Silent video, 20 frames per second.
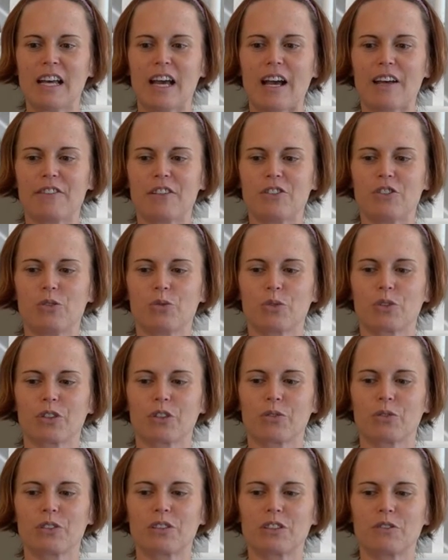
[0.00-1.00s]
And then you are
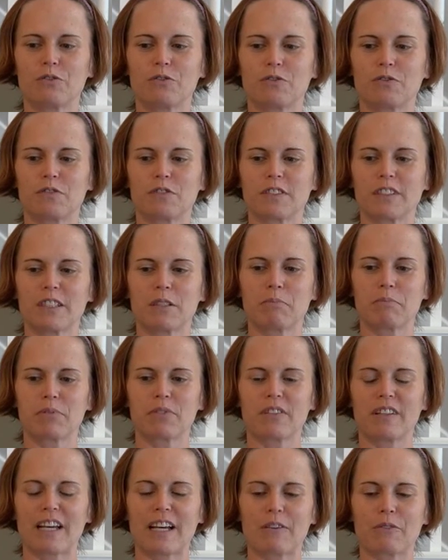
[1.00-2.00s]
going to flip
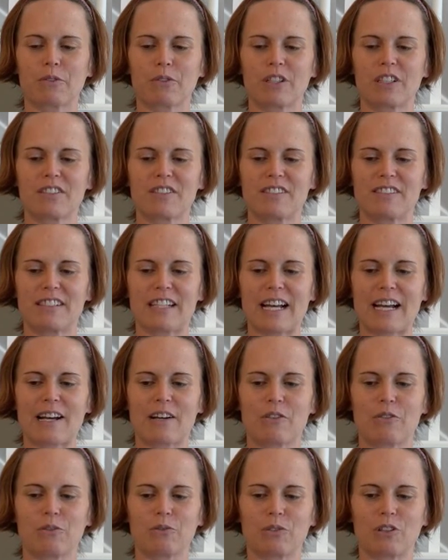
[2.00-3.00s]
that wrist
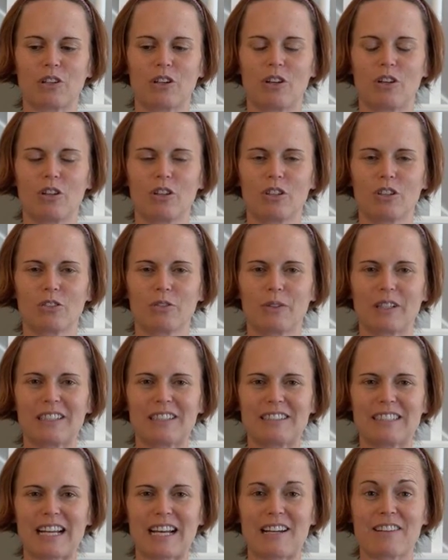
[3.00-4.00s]
down, all the
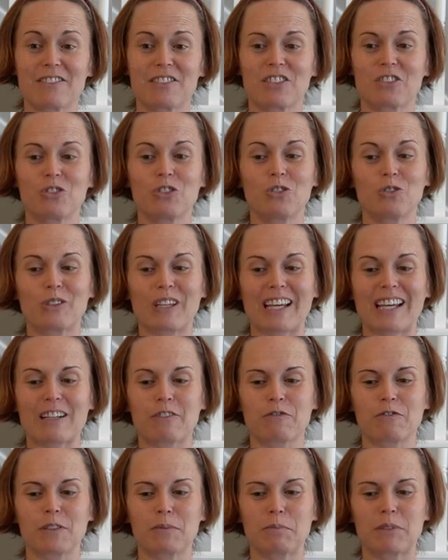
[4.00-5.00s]
way down, till you can't
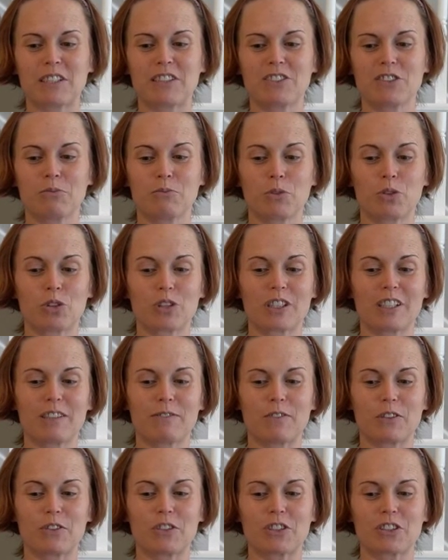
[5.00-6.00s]
flip it anymore. And
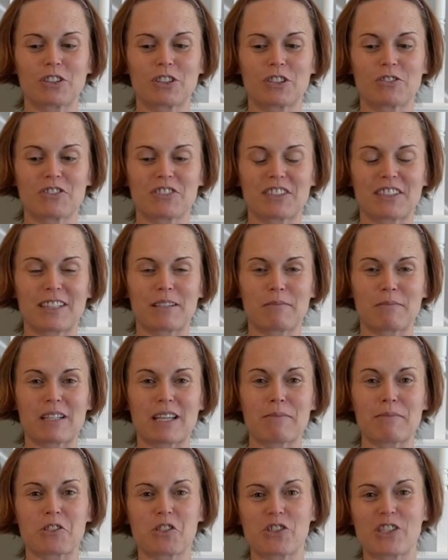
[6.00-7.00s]
if you look closely at me,
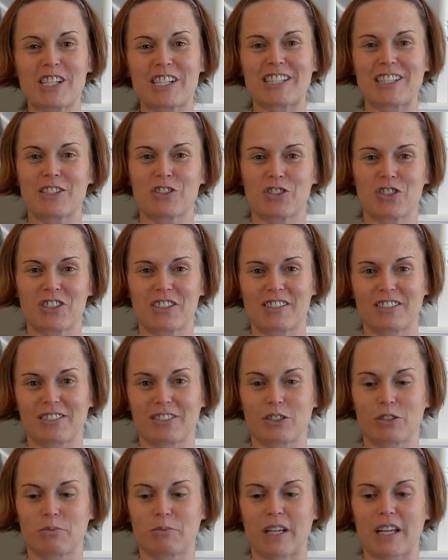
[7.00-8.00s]
I'm shaking just a
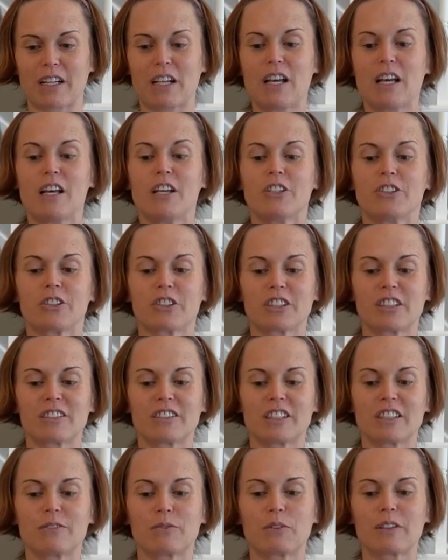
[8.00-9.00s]
little bit. You're going to
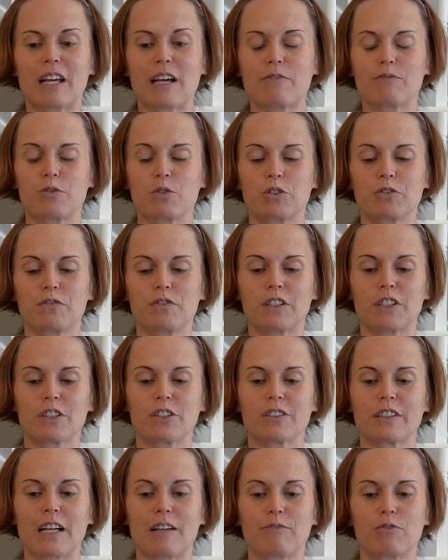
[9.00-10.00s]
leave with that forefinger,
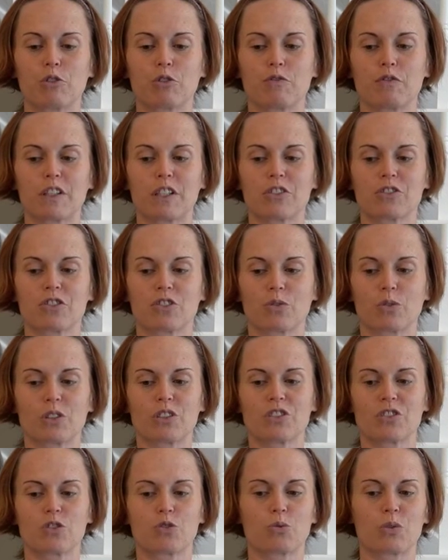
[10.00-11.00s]
and that forefinger is going
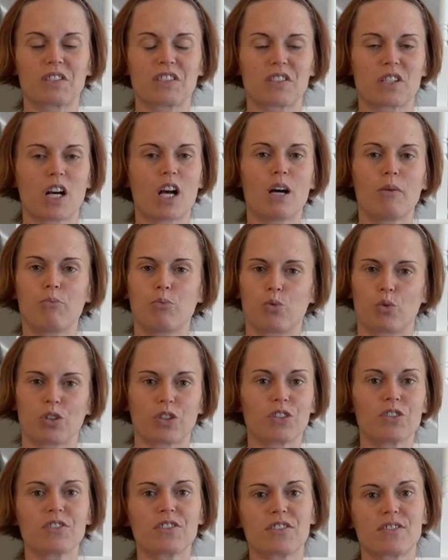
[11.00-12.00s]
to twist
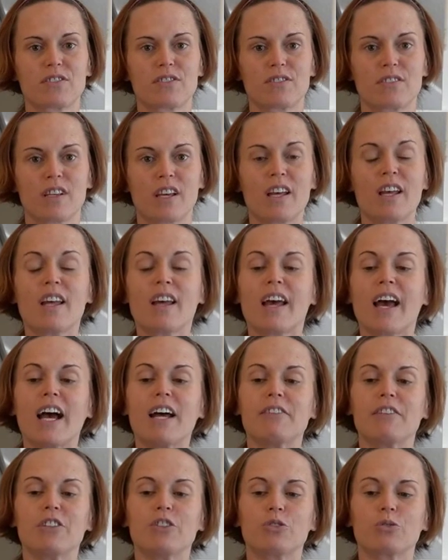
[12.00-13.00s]
upwards.
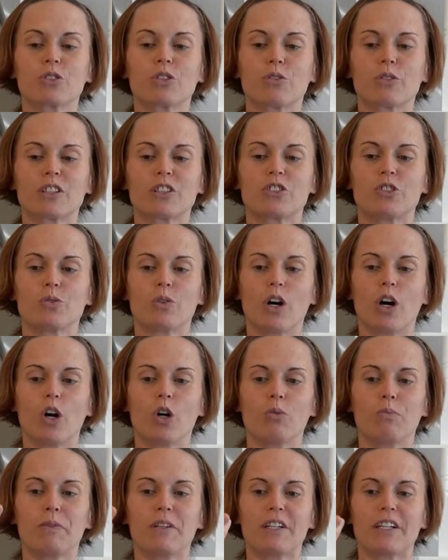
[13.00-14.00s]
And then you're going to
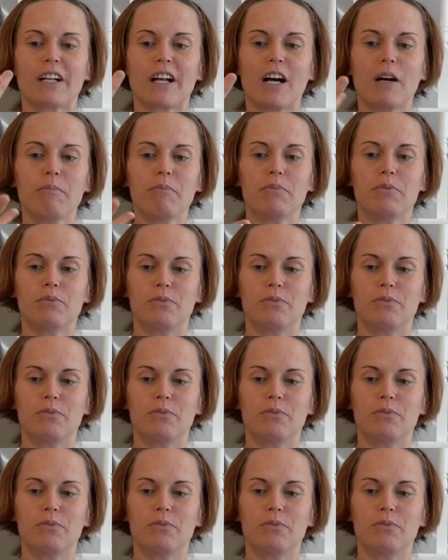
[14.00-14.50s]
open it up